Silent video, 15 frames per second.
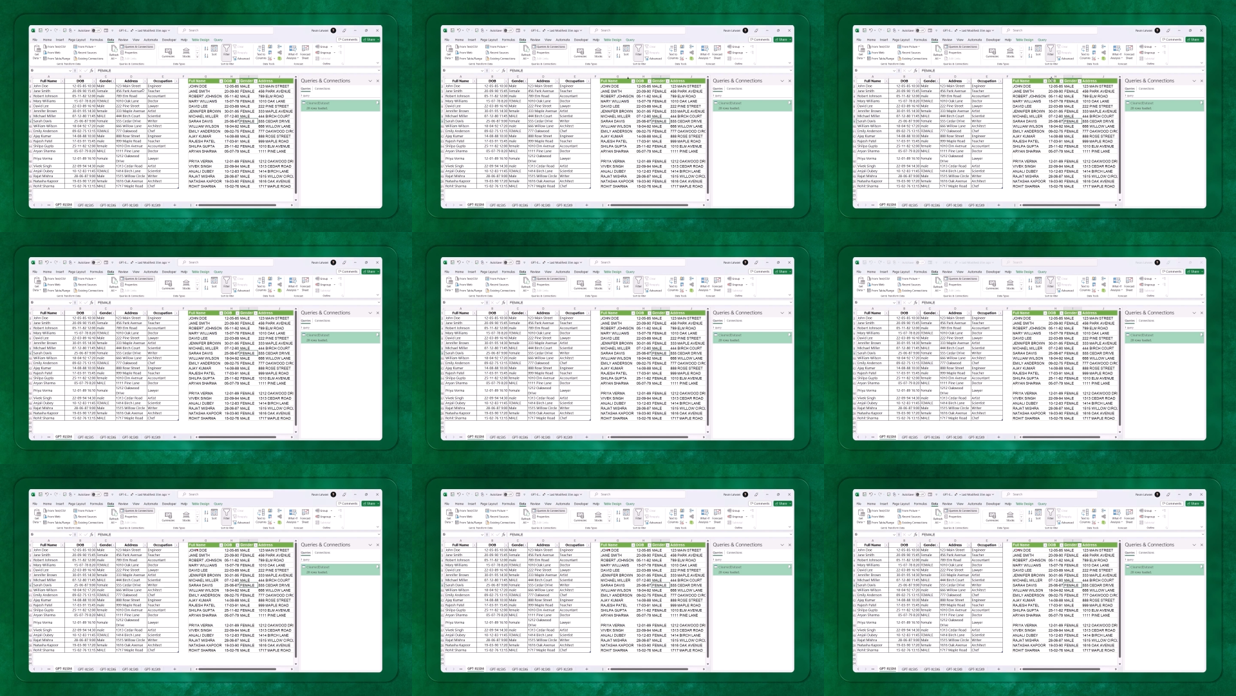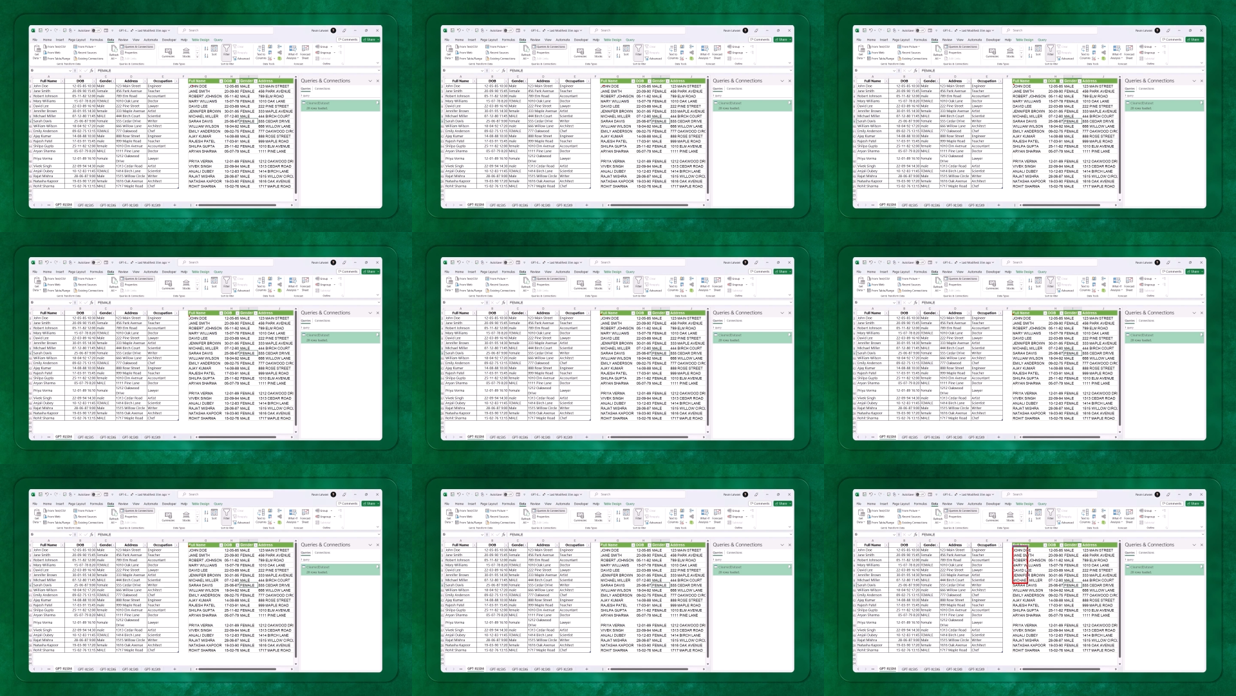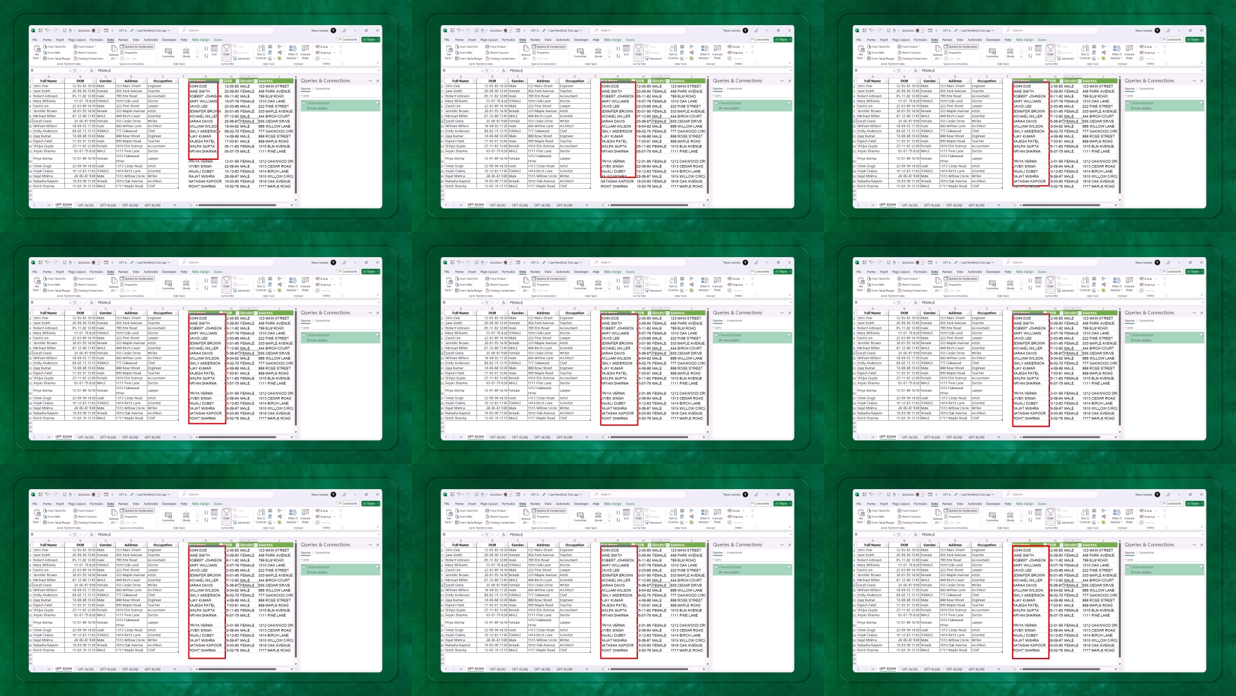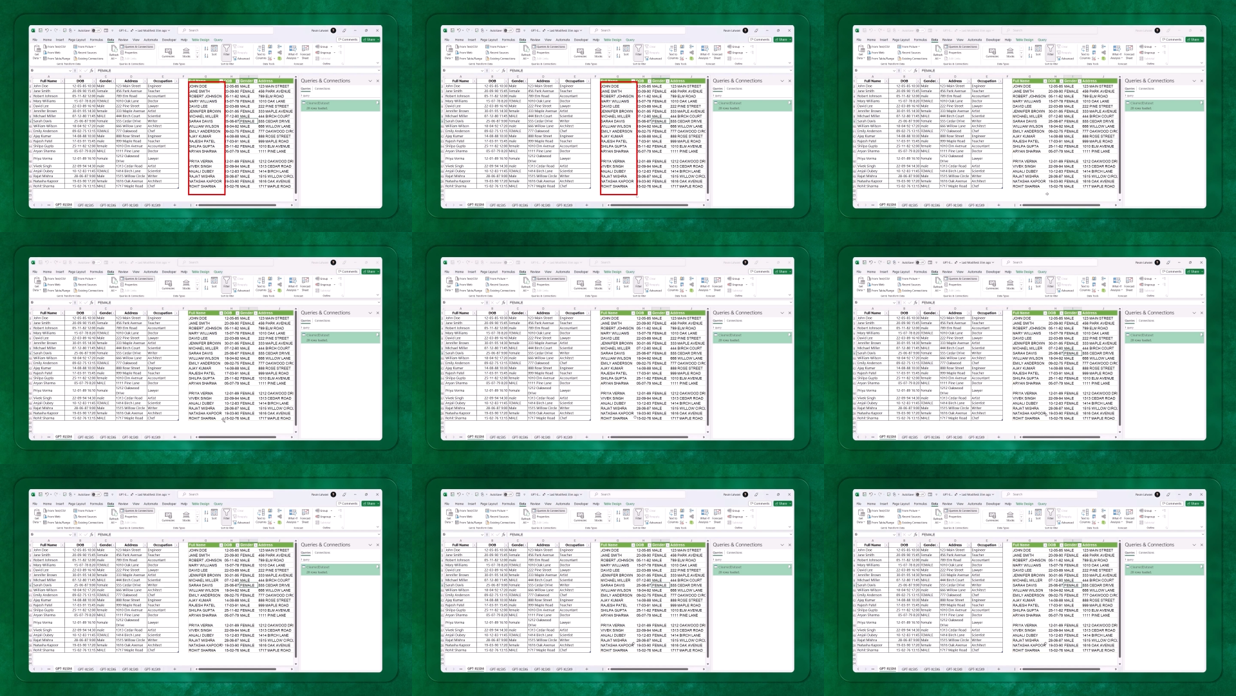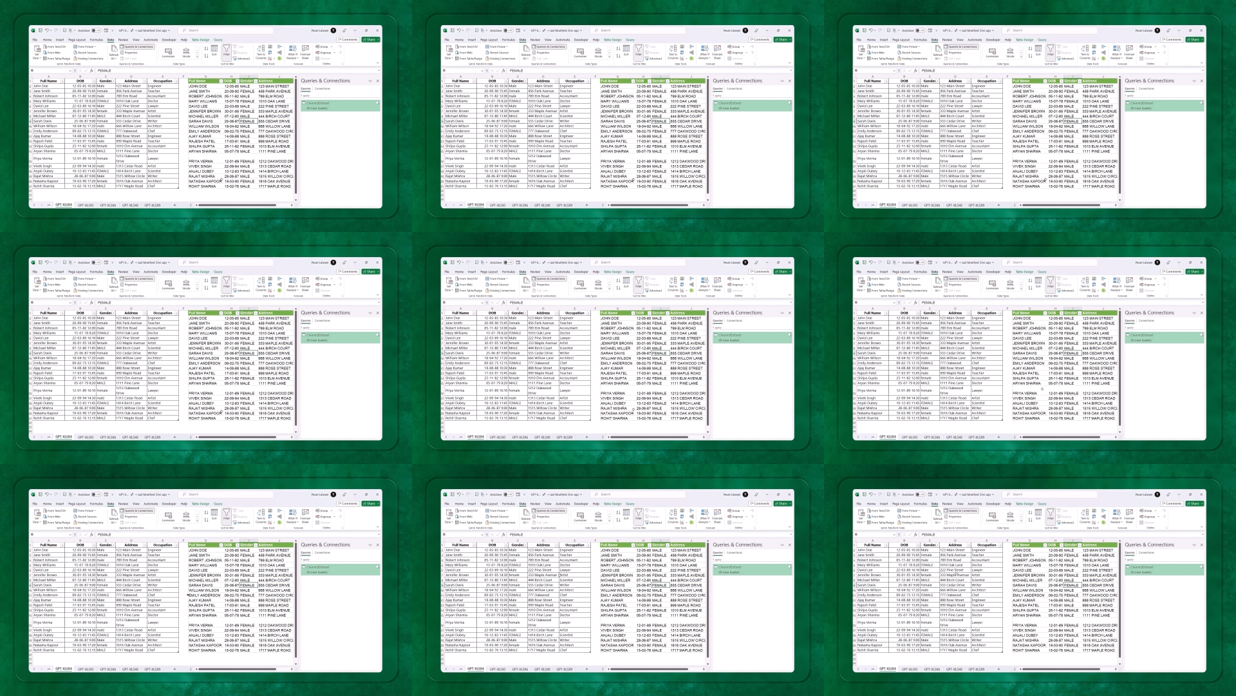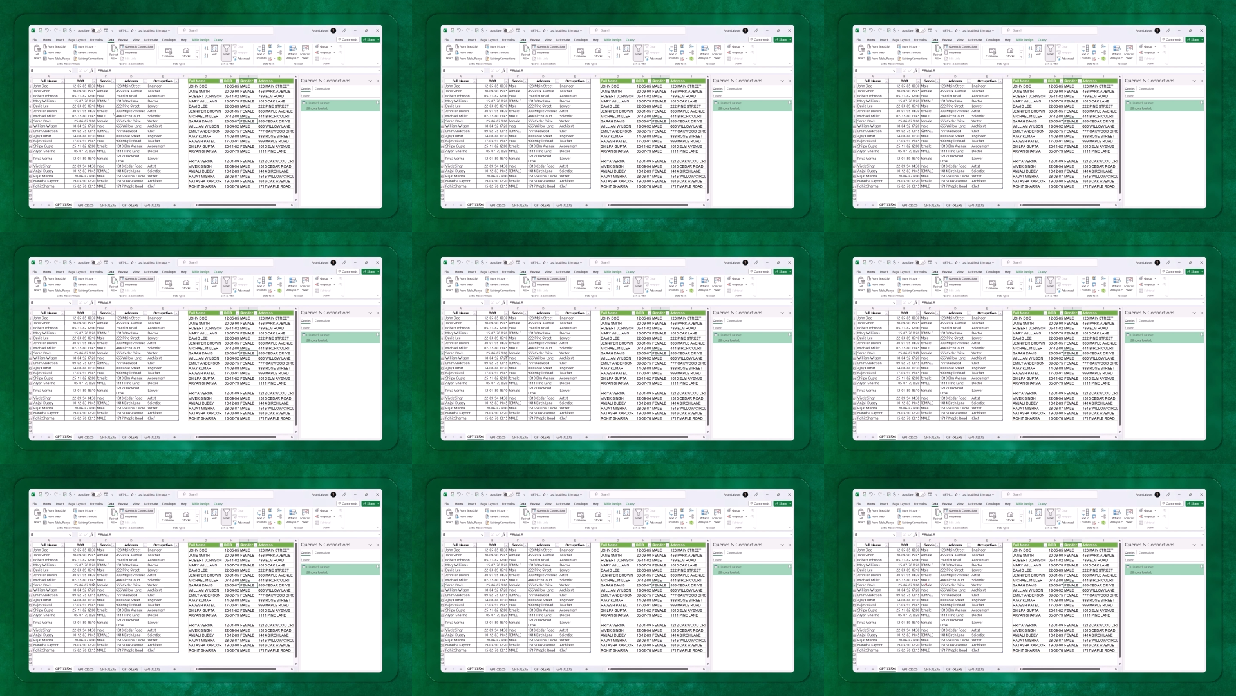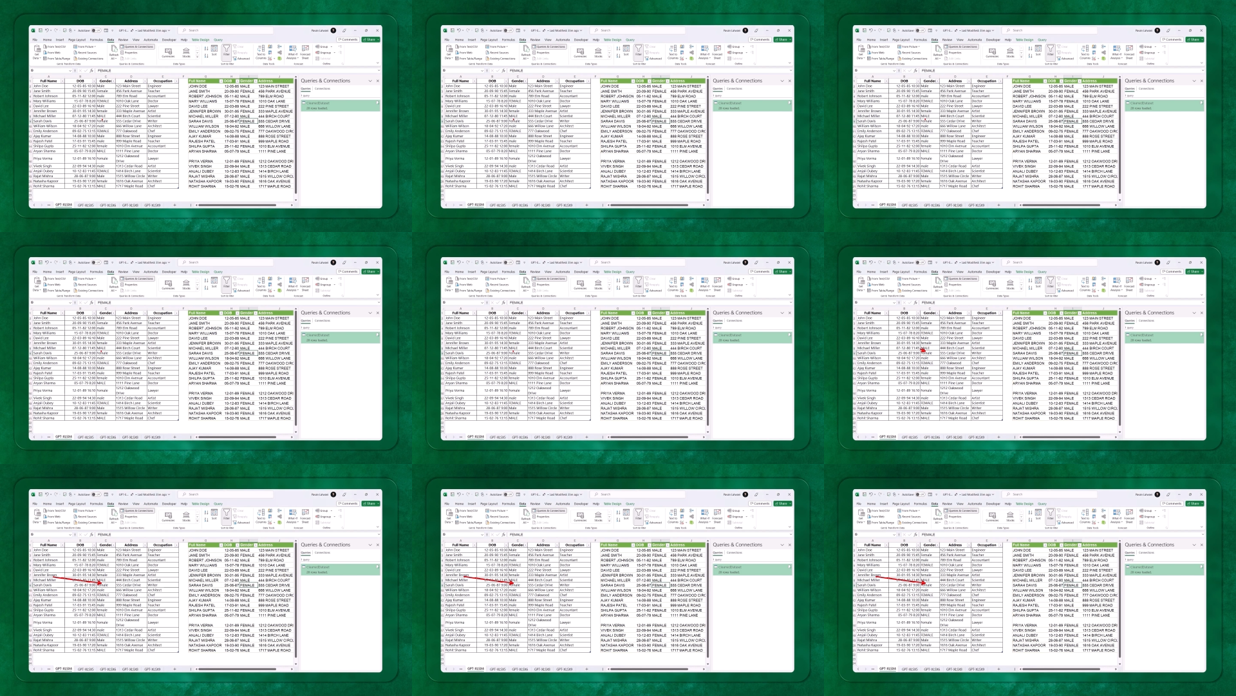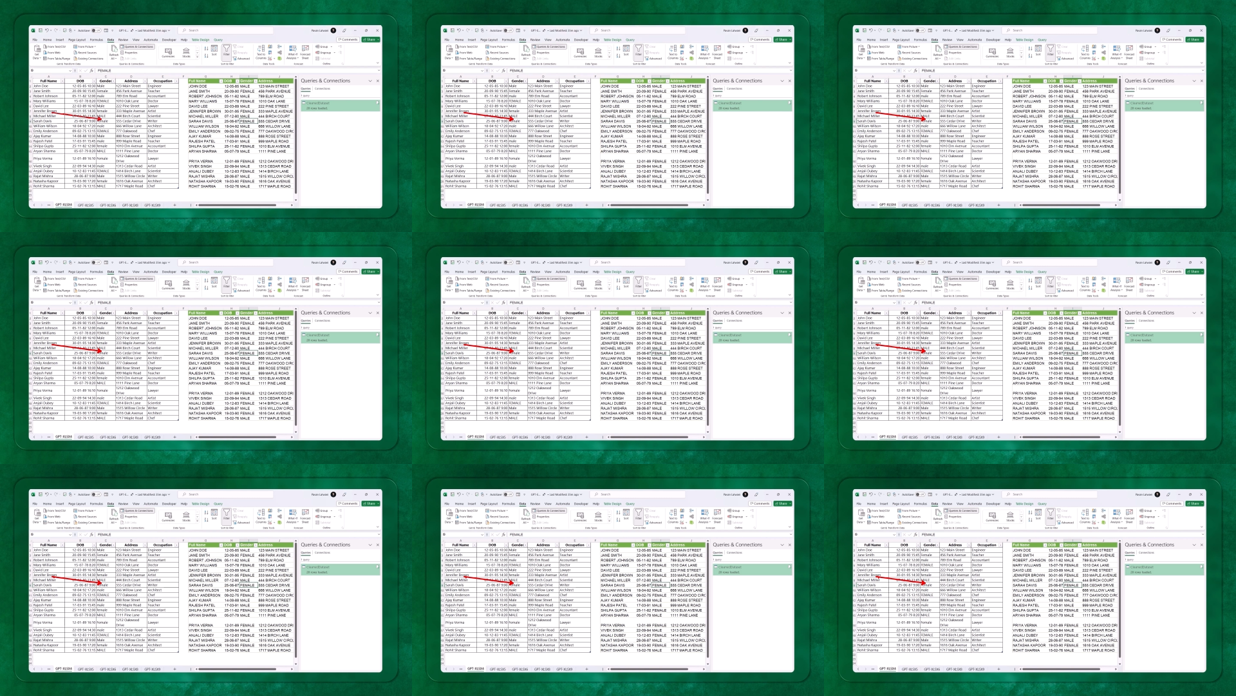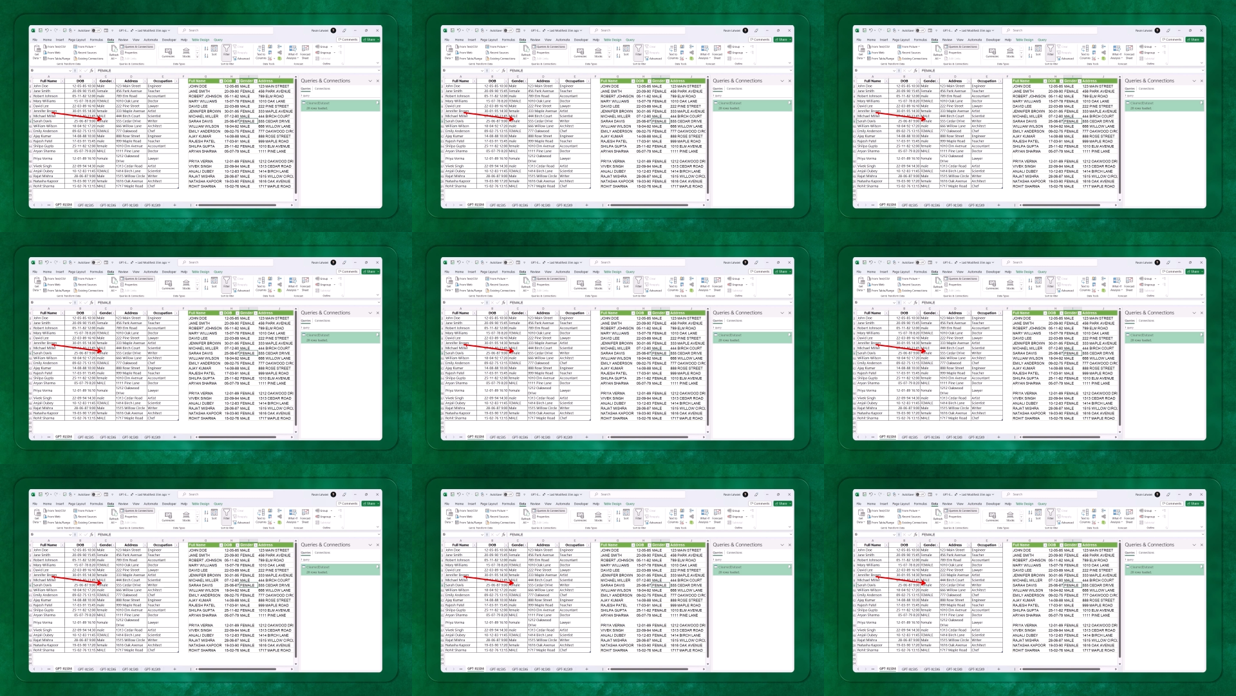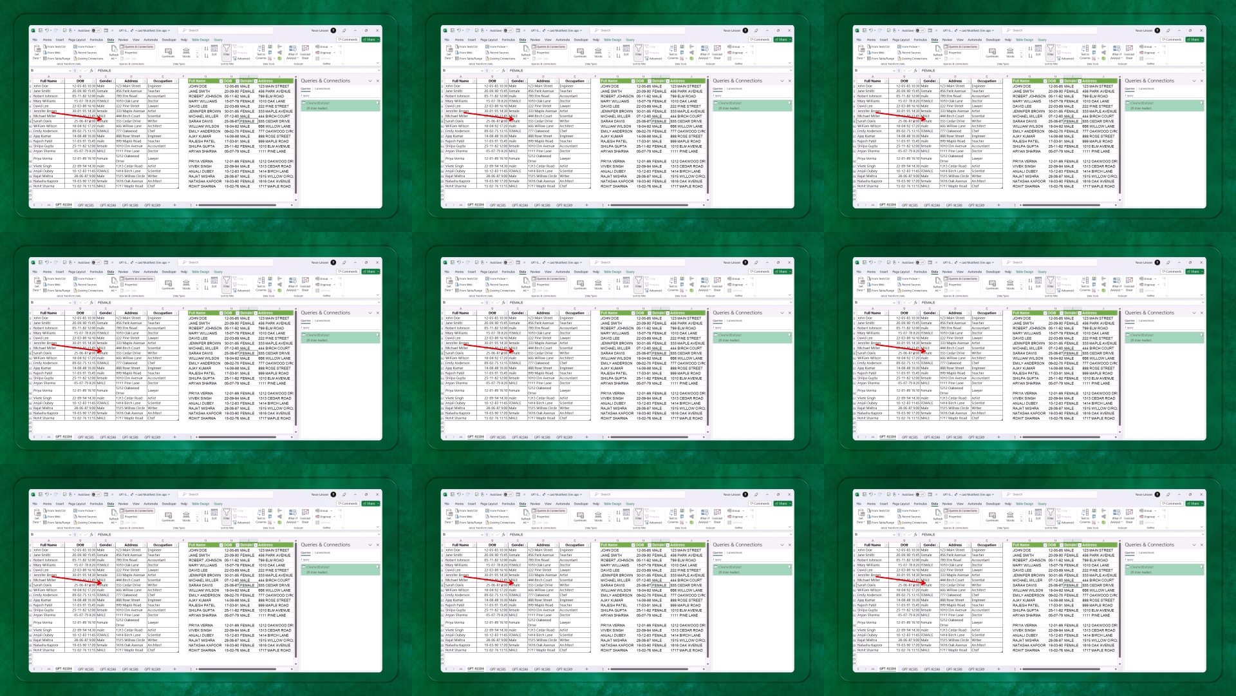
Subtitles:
Nobody's mouth can be seen.